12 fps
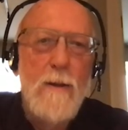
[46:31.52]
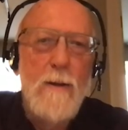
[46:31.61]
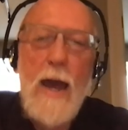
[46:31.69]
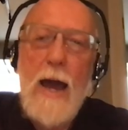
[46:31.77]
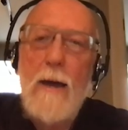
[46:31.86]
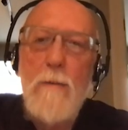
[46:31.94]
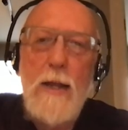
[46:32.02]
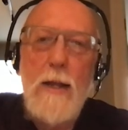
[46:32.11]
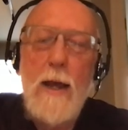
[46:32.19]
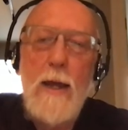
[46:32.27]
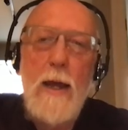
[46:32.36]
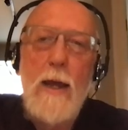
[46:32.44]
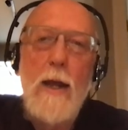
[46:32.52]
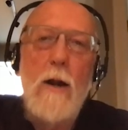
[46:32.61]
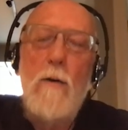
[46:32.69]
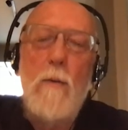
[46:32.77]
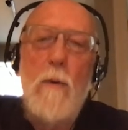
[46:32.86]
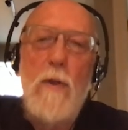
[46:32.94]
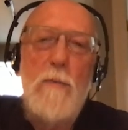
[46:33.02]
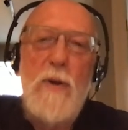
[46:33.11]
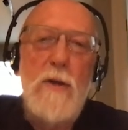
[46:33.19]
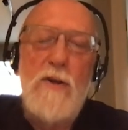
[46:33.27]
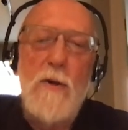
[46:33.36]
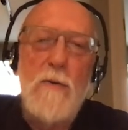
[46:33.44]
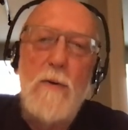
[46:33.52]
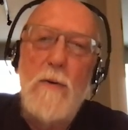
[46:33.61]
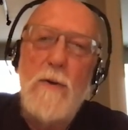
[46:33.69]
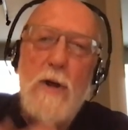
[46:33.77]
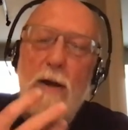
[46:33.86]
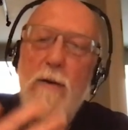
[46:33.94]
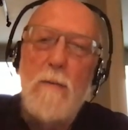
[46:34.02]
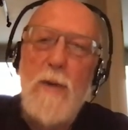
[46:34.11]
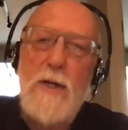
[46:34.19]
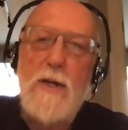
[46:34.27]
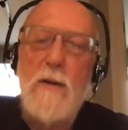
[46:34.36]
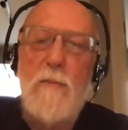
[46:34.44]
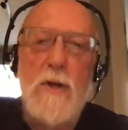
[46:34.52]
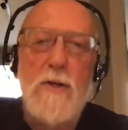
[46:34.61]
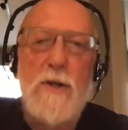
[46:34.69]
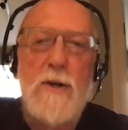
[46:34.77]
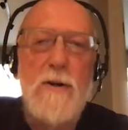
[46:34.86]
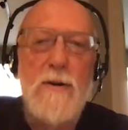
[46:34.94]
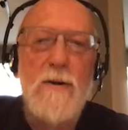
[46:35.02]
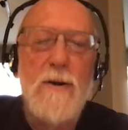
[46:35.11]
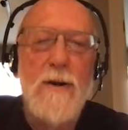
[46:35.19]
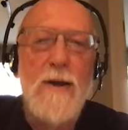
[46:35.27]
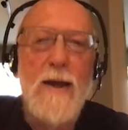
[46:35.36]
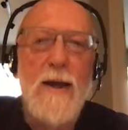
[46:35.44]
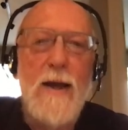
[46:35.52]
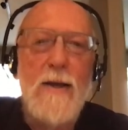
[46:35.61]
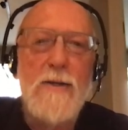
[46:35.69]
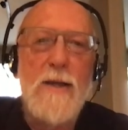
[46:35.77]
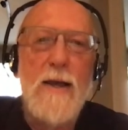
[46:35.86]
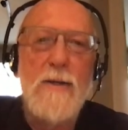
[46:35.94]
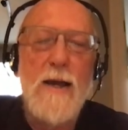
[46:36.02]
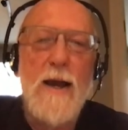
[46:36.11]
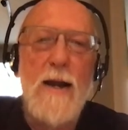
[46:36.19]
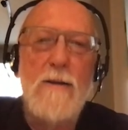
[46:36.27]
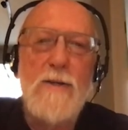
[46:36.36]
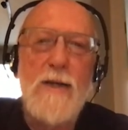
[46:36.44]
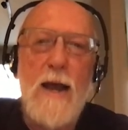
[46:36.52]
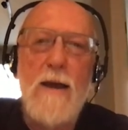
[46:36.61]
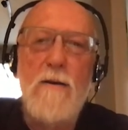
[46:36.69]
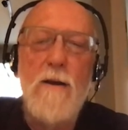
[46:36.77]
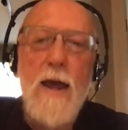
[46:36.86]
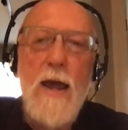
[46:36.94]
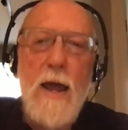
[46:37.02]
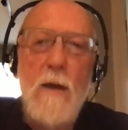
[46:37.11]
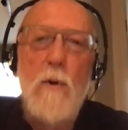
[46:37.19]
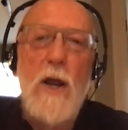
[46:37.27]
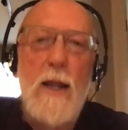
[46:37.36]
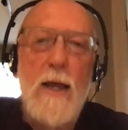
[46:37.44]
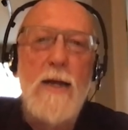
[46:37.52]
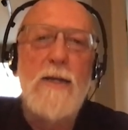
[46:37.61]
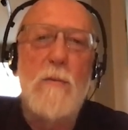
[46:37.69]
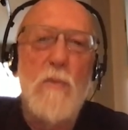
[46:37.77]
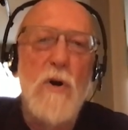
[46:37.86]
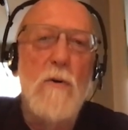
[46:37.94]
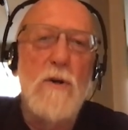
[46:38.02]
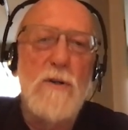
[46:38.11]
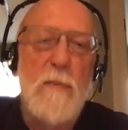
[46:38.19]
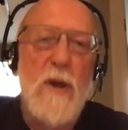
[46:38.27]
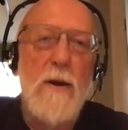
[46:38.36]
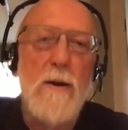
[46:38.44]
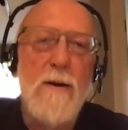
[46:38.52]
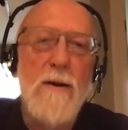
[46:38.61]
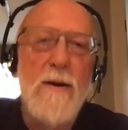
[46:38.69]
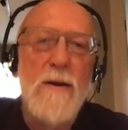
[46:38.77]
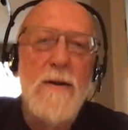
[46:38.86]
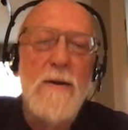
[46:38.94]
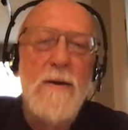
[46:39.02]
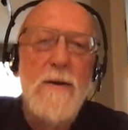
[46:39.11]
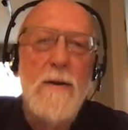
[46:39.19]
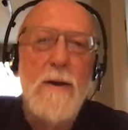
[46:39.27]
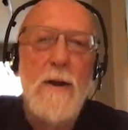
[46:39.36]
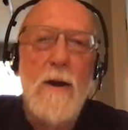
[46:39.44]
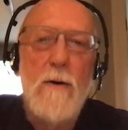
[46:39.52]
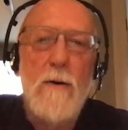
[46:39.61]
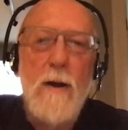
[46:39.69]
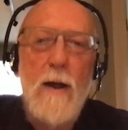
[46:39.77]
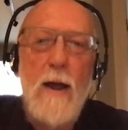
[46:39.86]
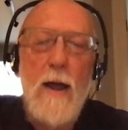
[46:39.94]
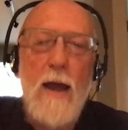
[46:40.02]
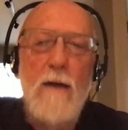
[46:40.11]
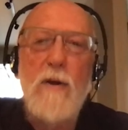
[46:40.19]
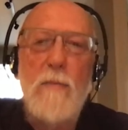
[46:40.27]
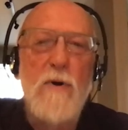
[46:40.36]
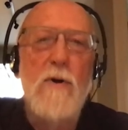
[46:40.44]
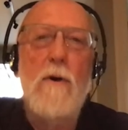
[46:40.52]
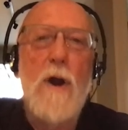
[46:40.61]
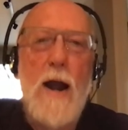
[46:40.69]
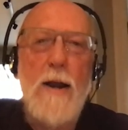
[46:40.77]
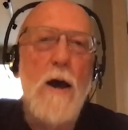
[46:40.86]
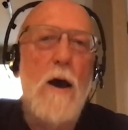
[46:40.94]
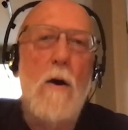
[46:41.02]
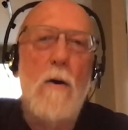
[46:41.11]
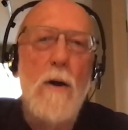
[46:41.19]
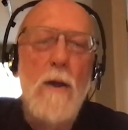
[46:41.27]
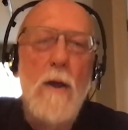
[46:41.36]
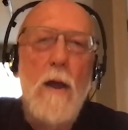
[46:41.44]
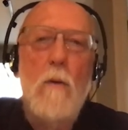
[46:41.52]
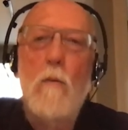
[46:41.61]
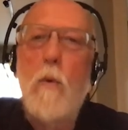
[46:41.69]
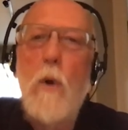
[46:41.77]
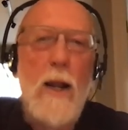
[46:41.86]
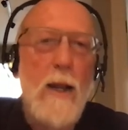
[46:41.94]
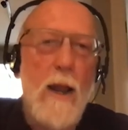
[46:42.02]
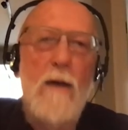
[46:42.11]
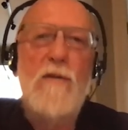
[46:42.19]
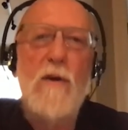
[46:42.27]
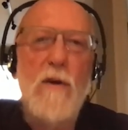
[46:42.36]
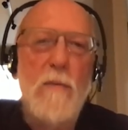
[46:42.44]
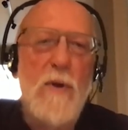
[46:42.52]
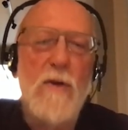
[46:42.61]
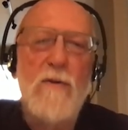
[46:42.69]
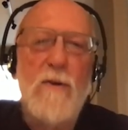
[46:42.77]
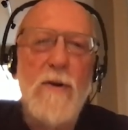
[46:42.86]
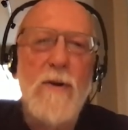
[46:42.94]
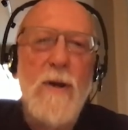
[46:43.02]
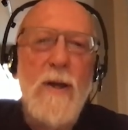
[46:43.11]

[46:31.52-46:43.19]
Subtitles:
Yeah, the Pilsner, you mentioned the Pilsner as a kind of standard. It really is a brewer's beer. Every brewer I know really loves a good Pilsner.